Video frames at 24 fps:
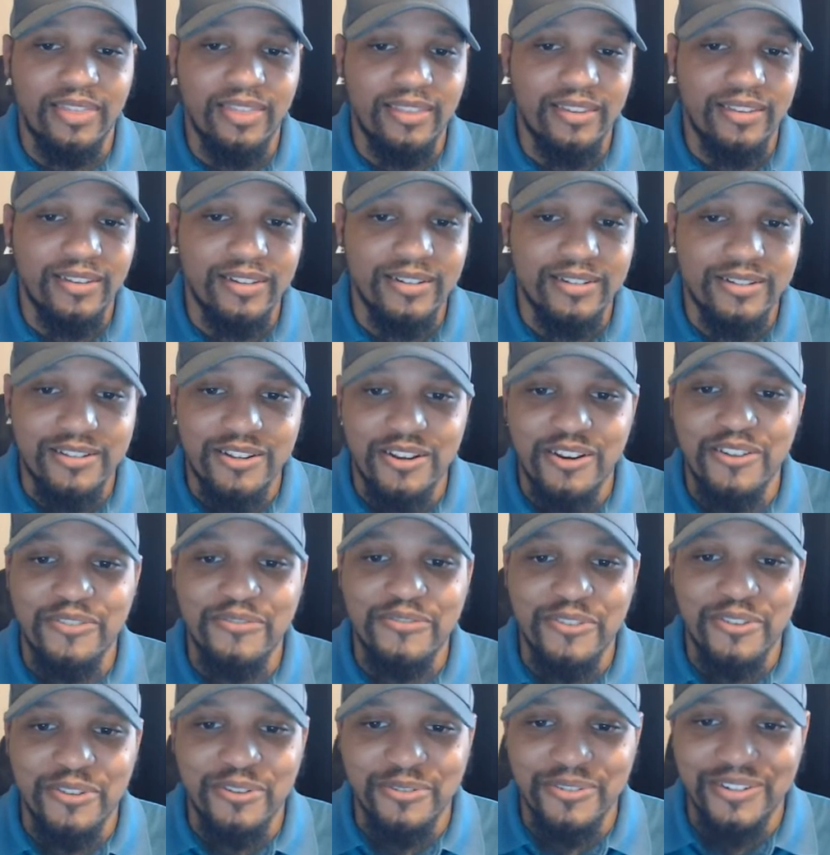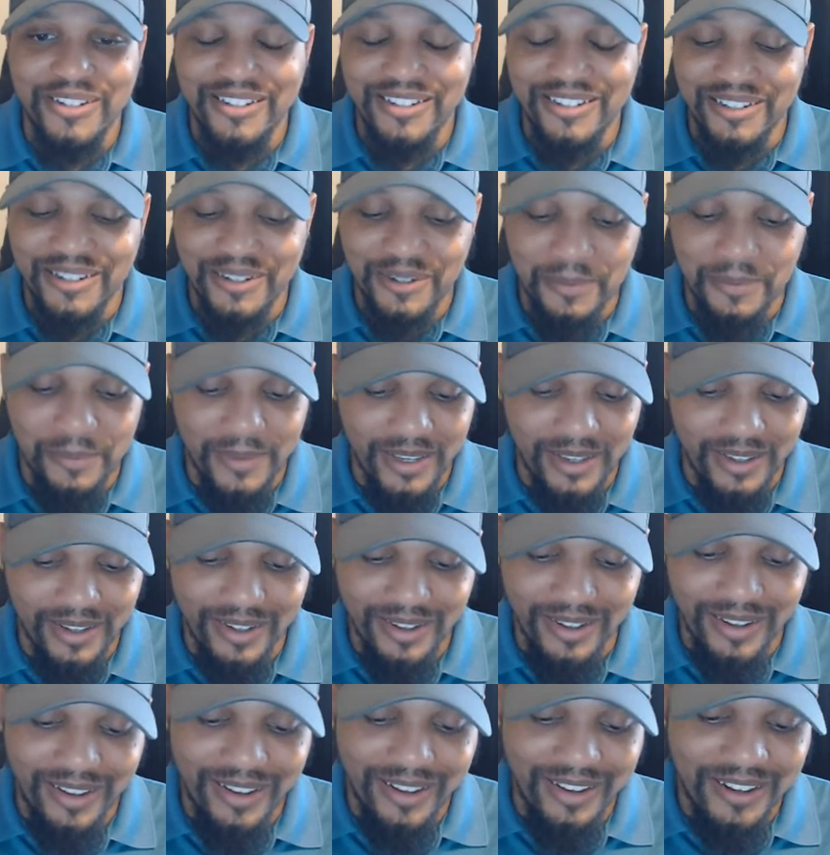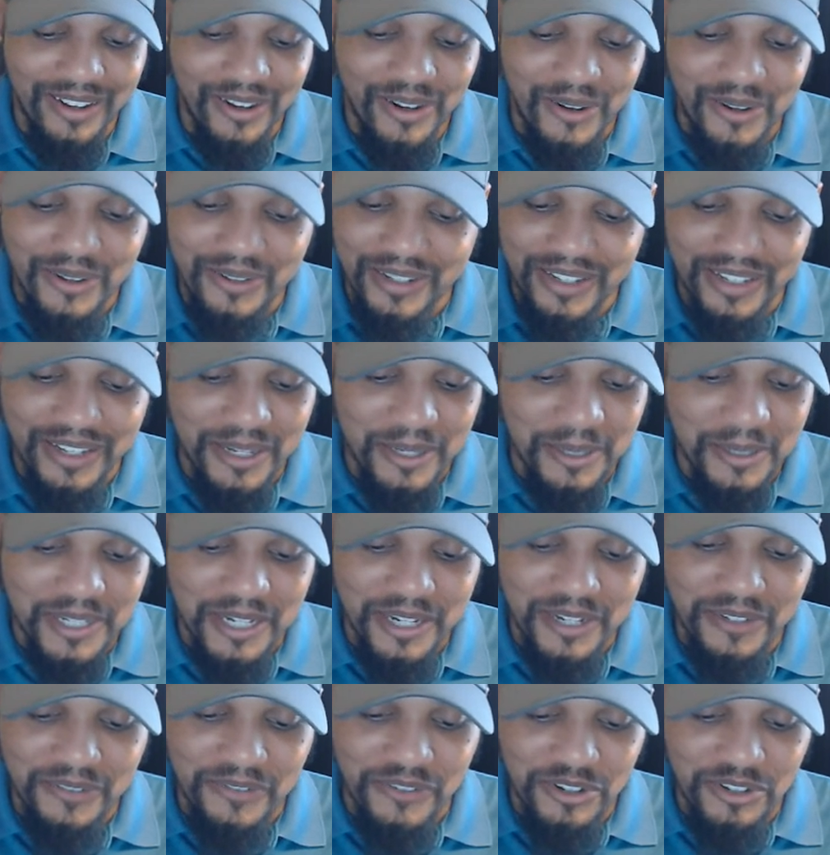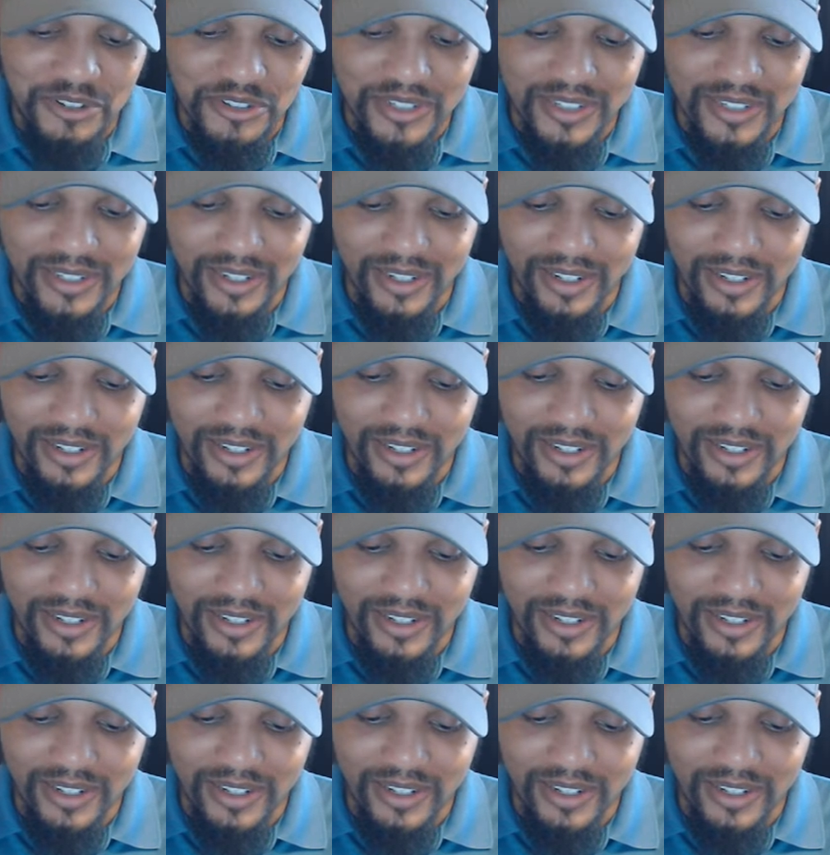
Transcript: sorry for the reading, man. King James Version.